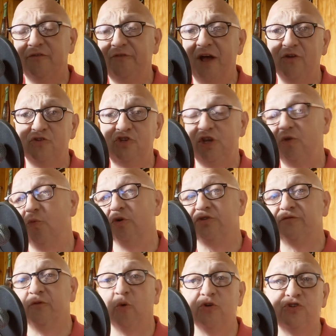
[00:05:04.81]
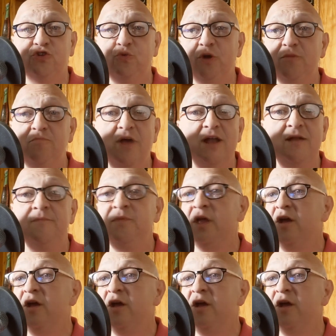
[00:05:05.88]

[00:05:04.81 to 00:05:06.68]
Fauci was forced to admit